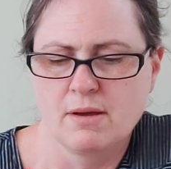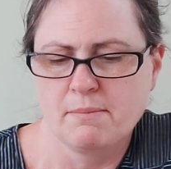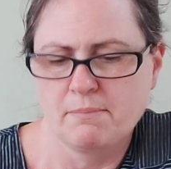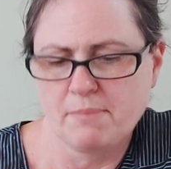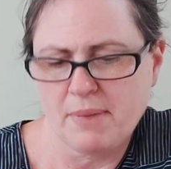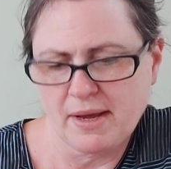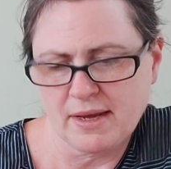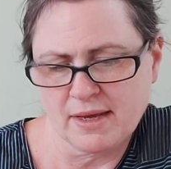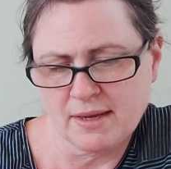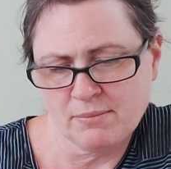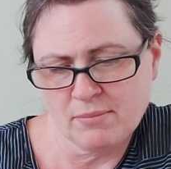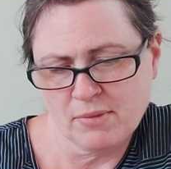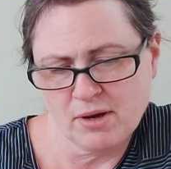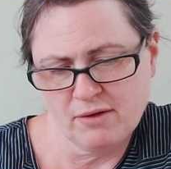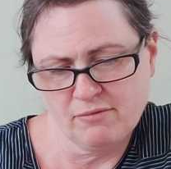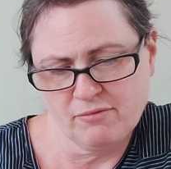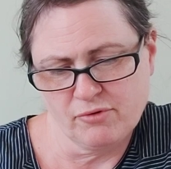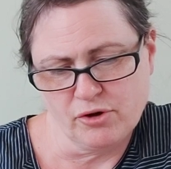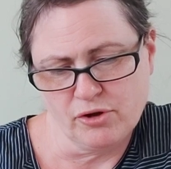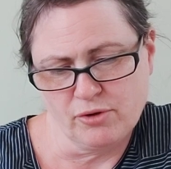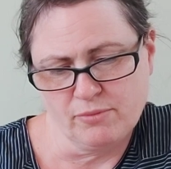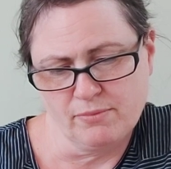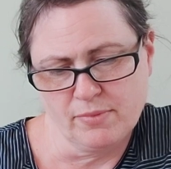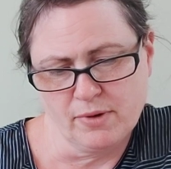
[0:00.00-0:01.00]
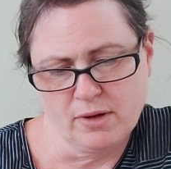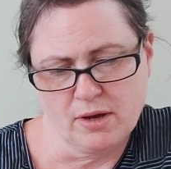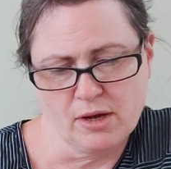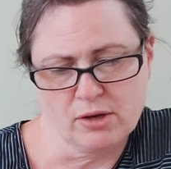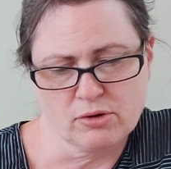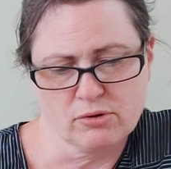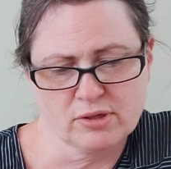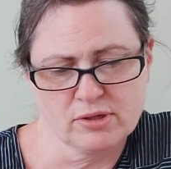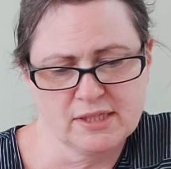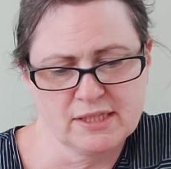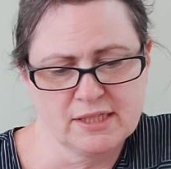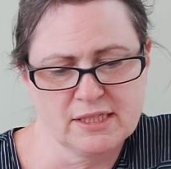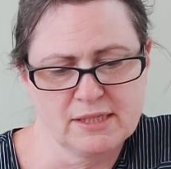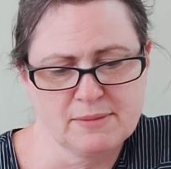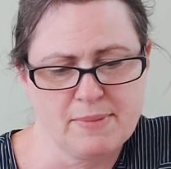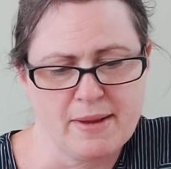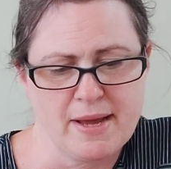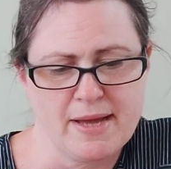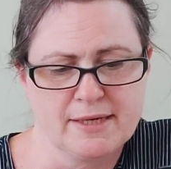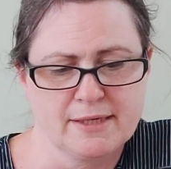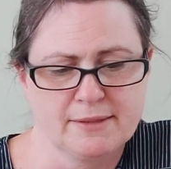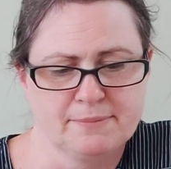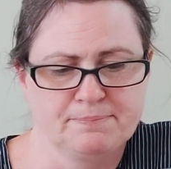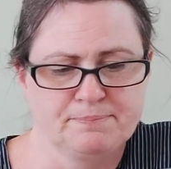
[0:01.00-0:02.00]
Back in my room, I got into
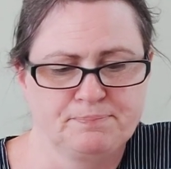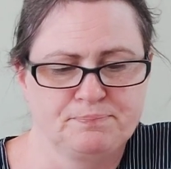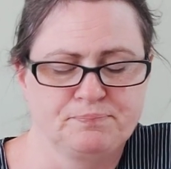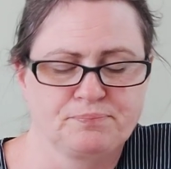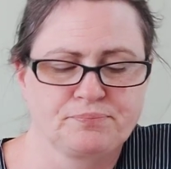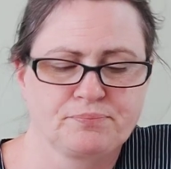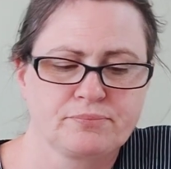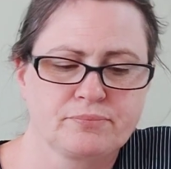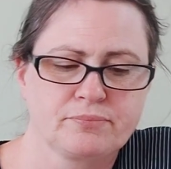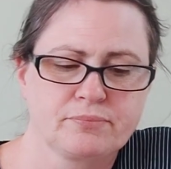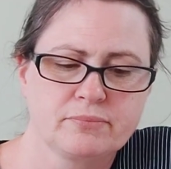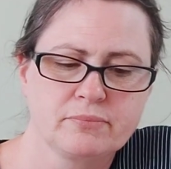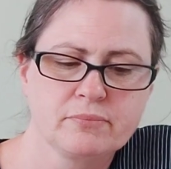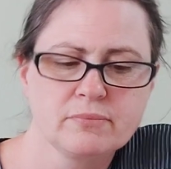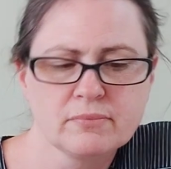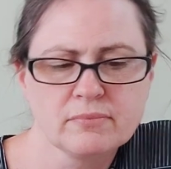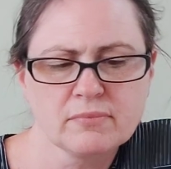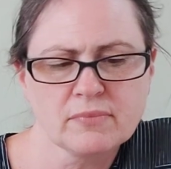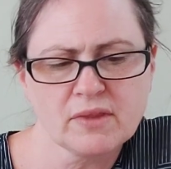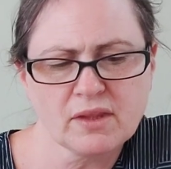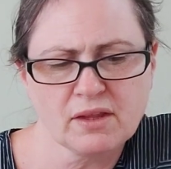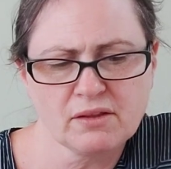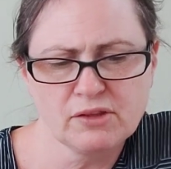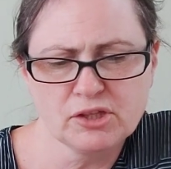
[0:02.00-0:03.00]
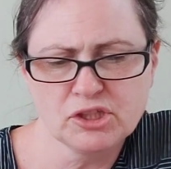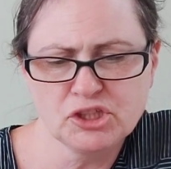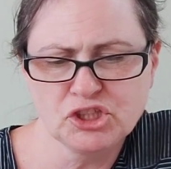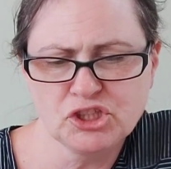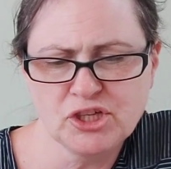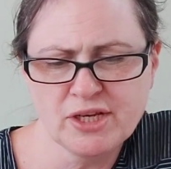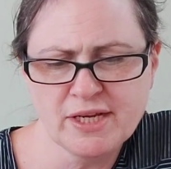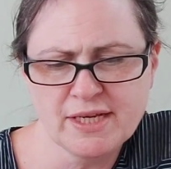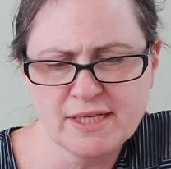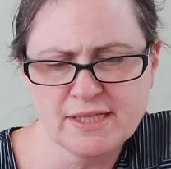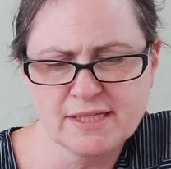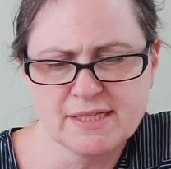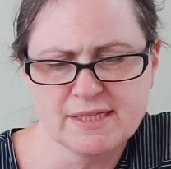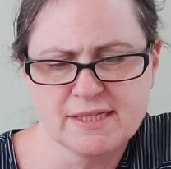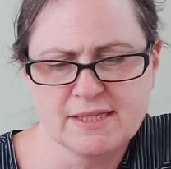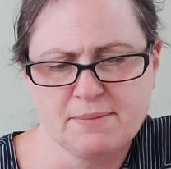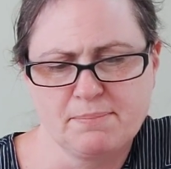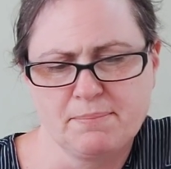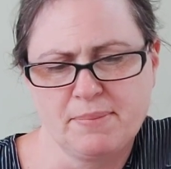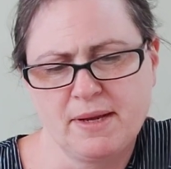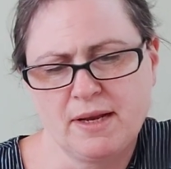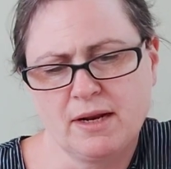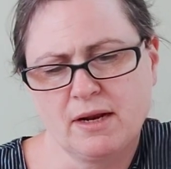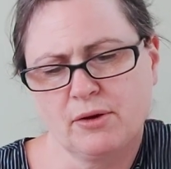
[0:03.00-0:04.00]
bed. The sheets, the
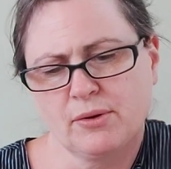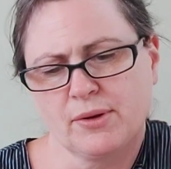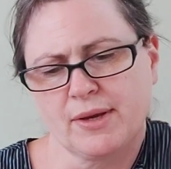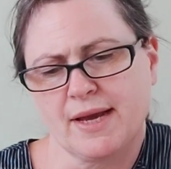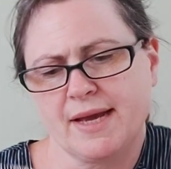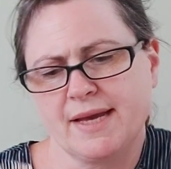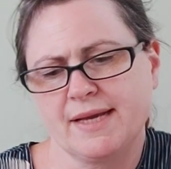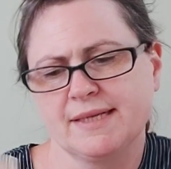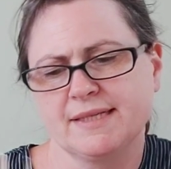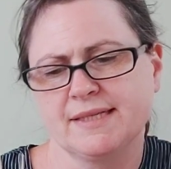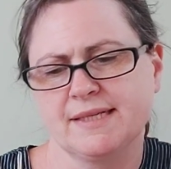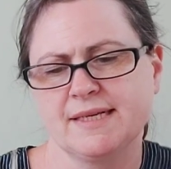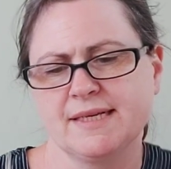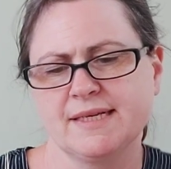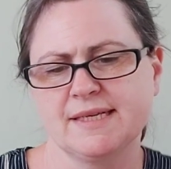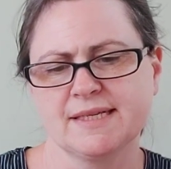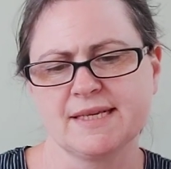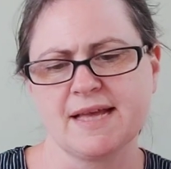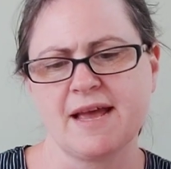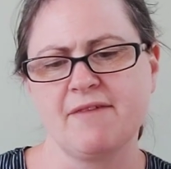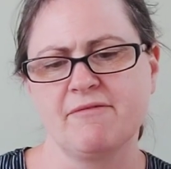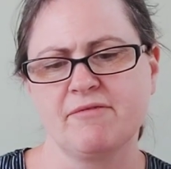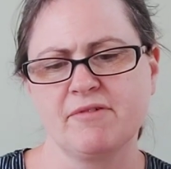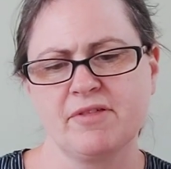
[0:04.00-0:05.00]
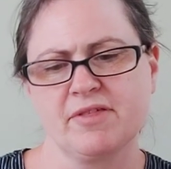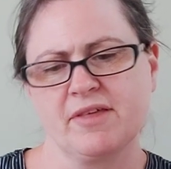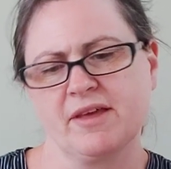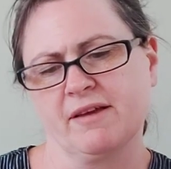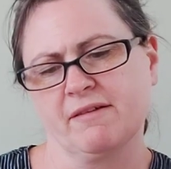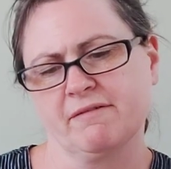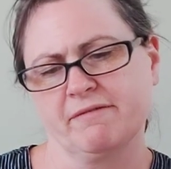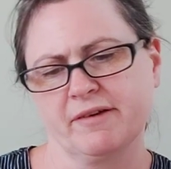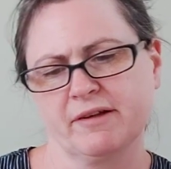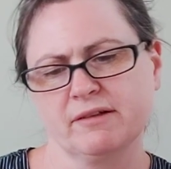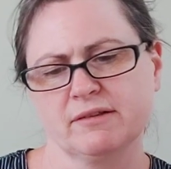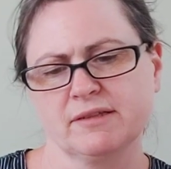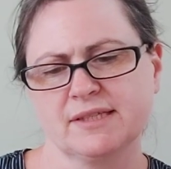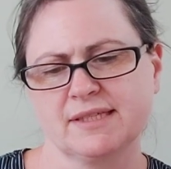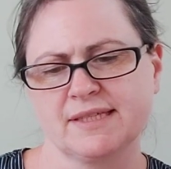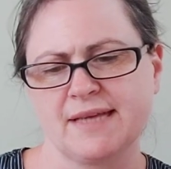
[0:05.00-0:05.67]
pillowcases, everything felt